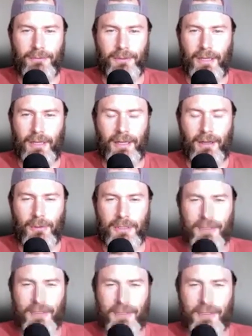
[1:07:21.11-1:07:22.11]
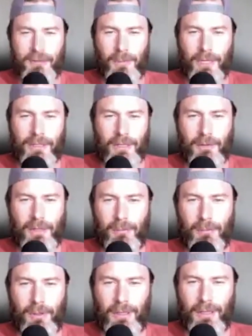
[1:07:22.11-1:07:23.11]
And I always thought to myself at
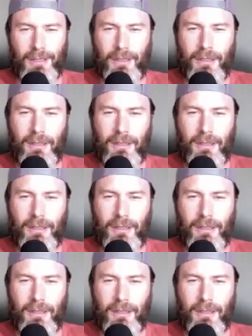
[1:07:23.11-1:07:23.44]
that point, like,